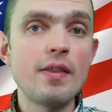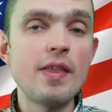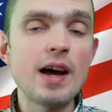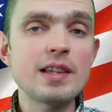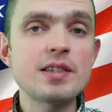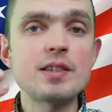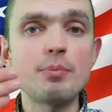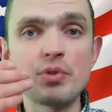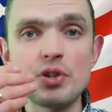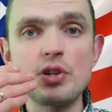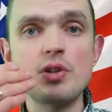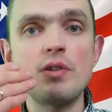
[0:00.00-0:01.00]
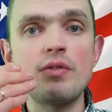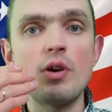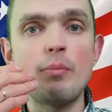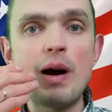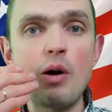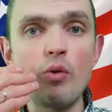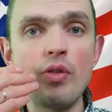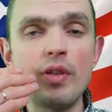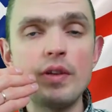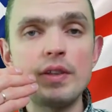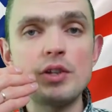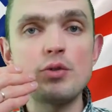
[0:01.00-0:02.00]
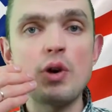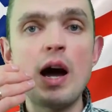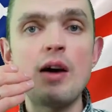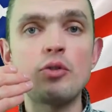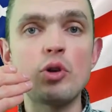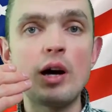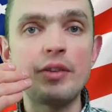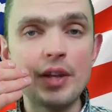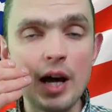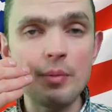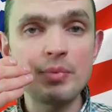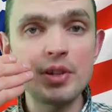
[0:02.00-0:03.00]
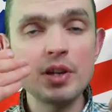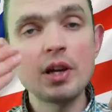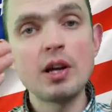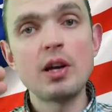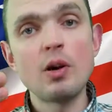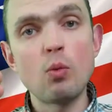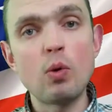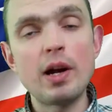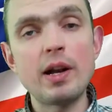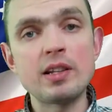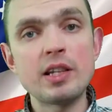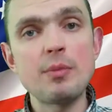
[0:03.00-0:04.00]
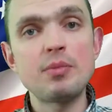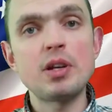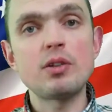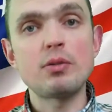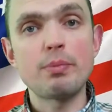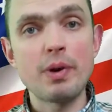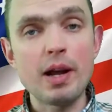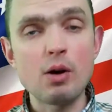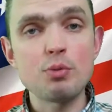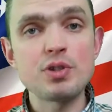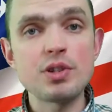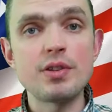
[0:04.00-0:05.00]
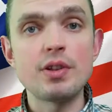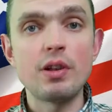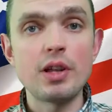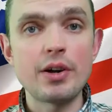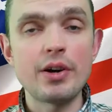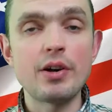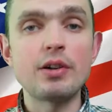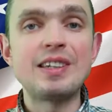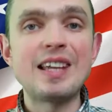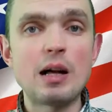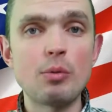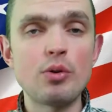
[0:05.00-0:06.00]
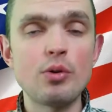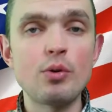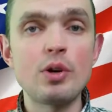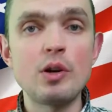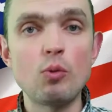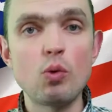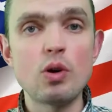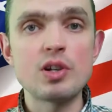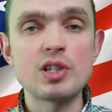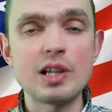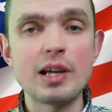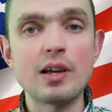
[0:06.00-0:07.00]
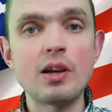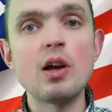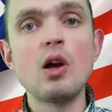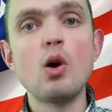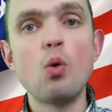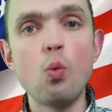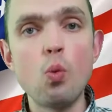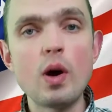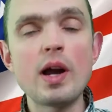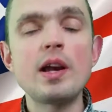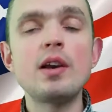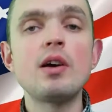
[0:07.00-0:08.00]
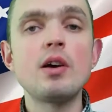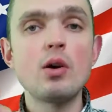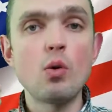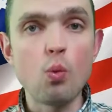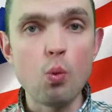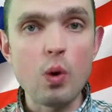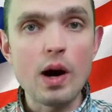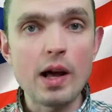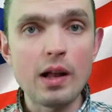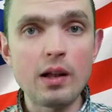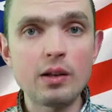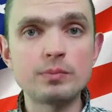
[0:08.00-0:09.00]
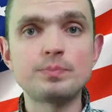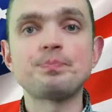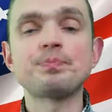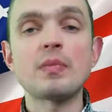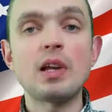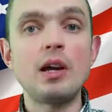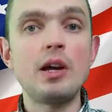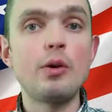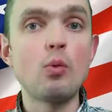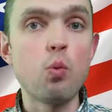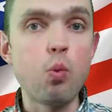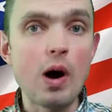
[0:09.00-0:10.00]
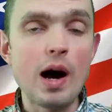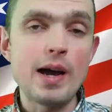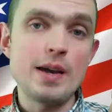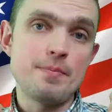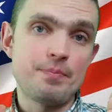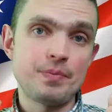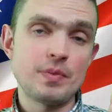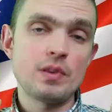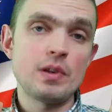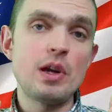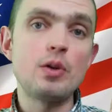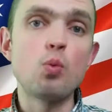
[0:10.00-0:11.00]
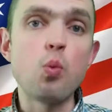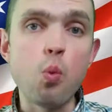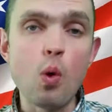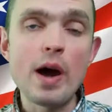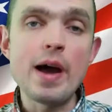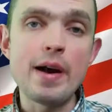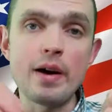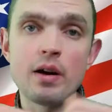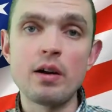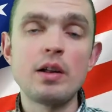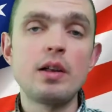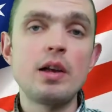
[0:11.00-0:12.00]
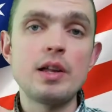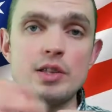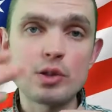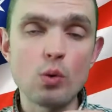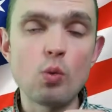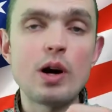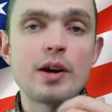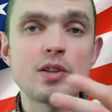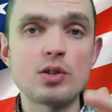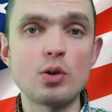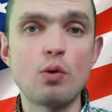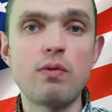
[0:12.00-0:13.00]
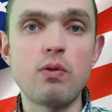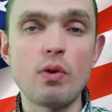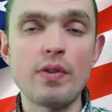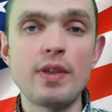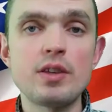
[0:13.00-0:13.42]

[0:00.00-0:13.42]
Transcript: That's the position of your mouth that you have to adopt when attempting to pronounce the letter W in words like win, well, and why, and where, and so on and so forth.